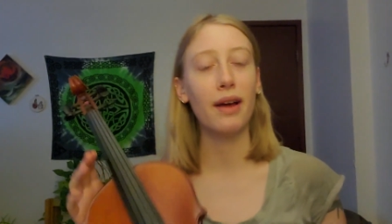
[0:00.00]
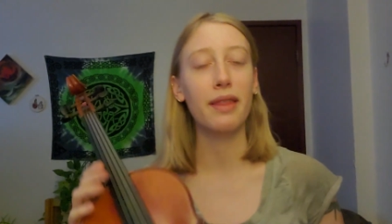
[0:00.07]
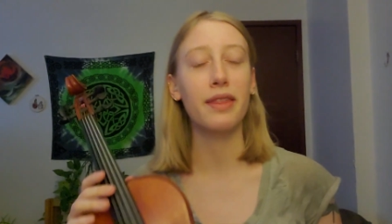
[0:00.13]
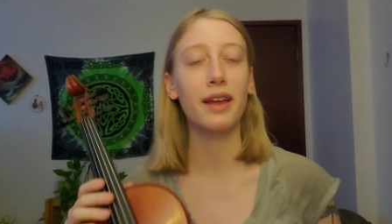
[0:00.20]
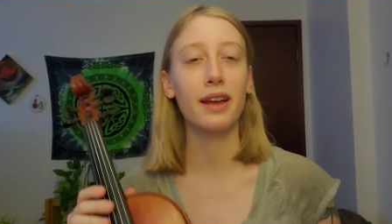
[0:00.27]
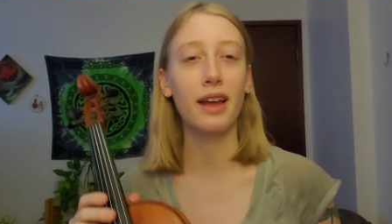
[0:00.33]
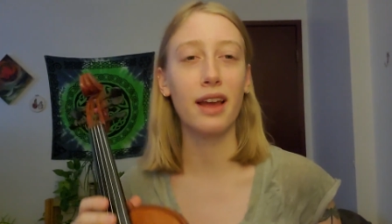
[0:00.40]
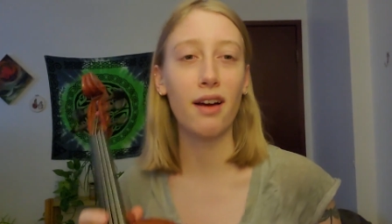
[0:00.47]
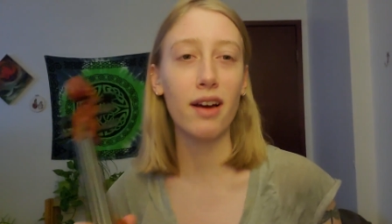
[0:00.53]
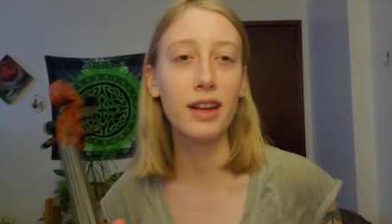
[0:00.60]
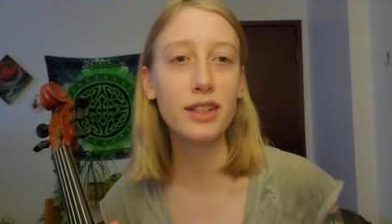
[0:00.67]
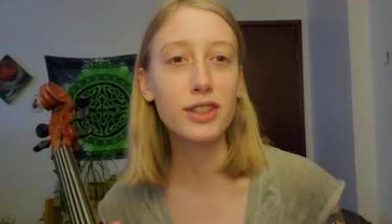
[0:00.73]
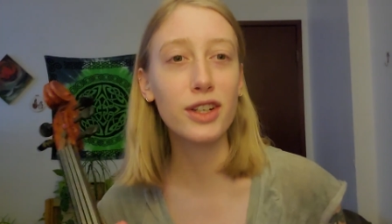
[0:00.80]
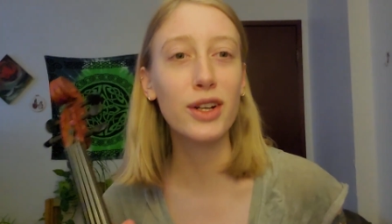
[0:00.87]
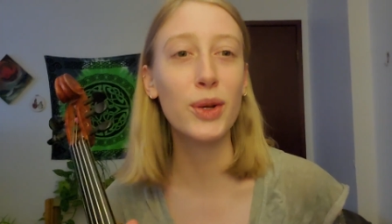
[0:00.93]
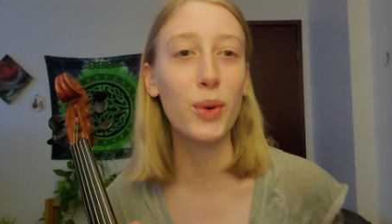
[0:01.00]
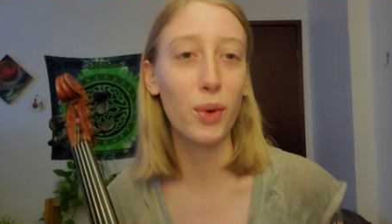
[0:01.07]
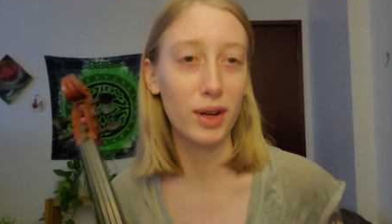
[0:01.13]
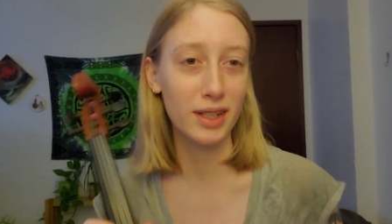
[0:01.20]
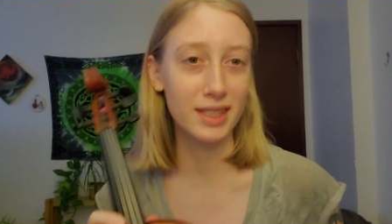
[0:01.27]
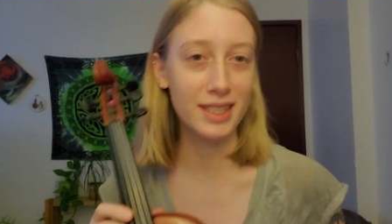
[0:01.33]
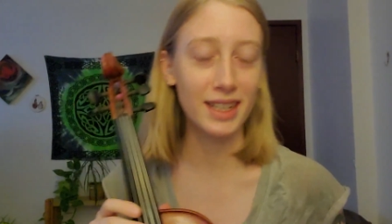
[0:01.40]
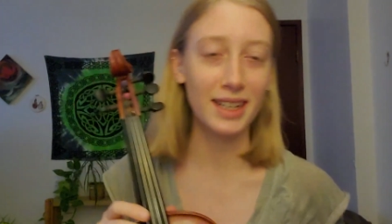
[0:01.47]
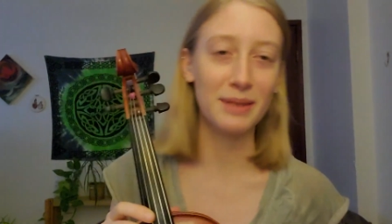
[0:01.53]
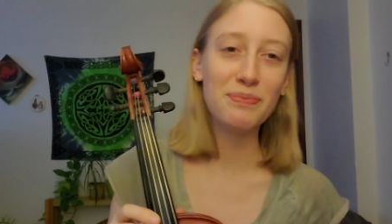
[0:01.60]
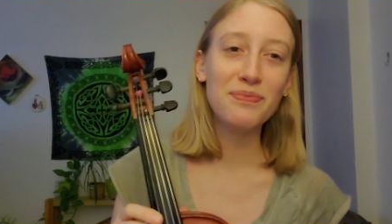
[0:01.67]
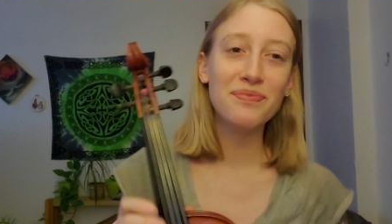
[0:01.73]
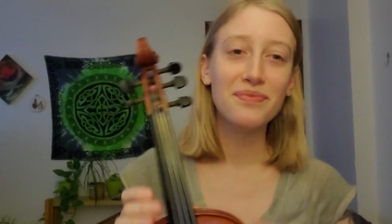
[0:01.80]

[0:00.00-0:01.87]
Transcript: I think I got it during quarantine.